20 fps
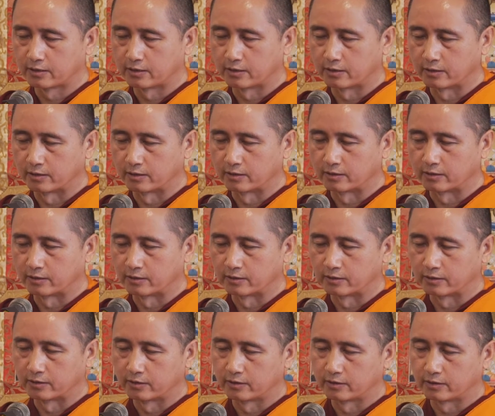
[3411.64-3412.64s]
uh,
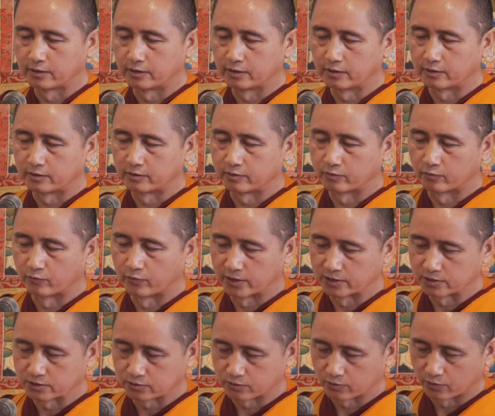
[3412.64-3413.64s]

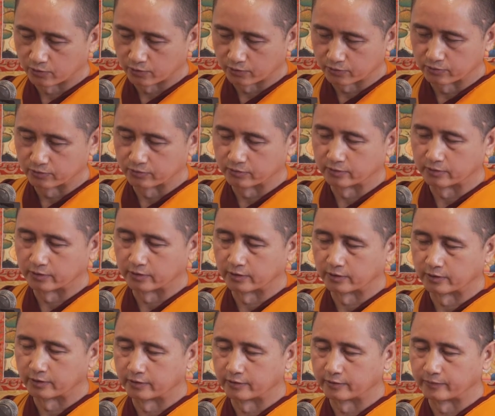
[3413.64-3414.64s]
one's own
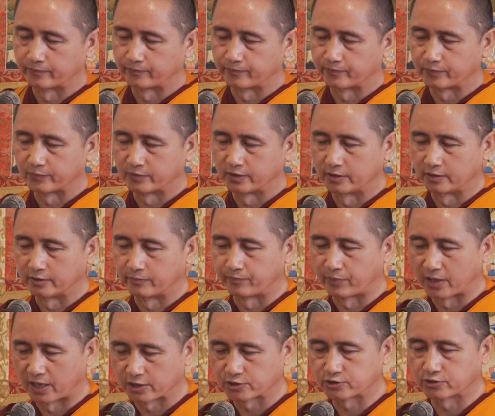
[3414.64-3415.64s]
um, the
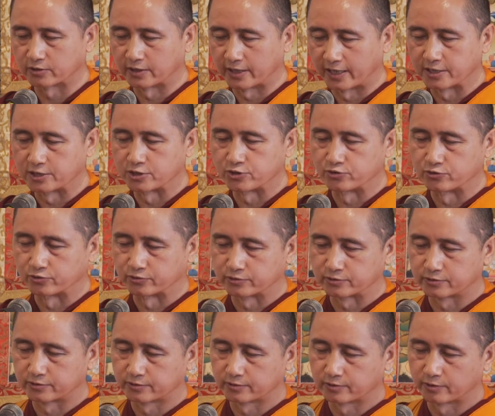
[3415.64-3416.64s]
partial
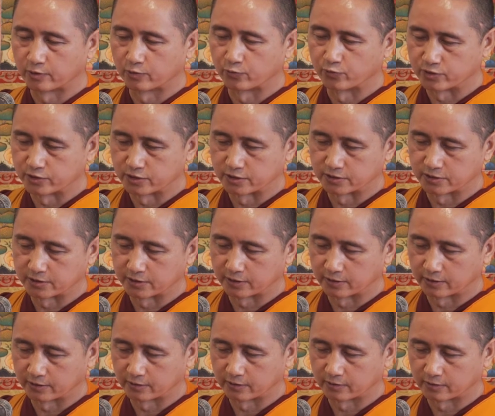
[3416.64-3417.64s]
attitude, which is
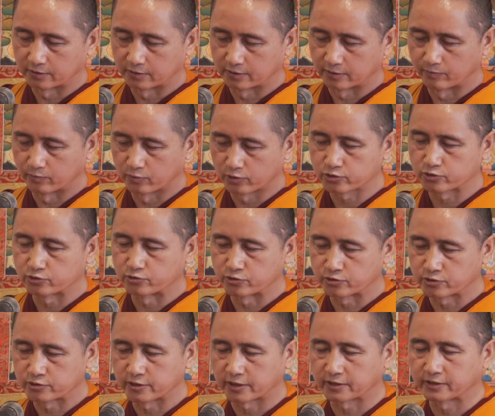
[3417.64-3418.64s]
the, the most
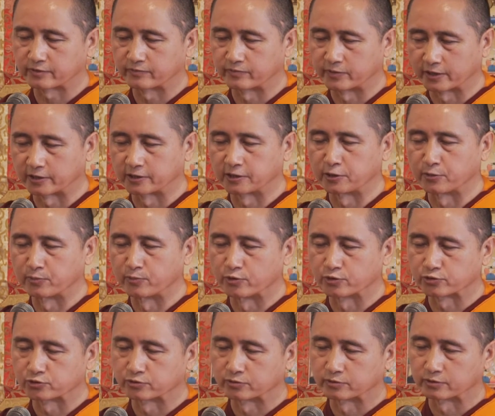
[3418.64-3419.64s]
destructive negative
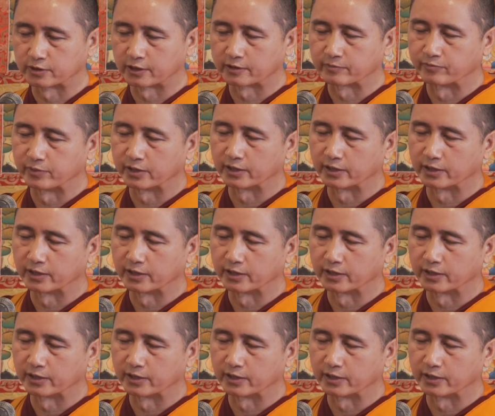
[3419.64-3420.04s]
emotion that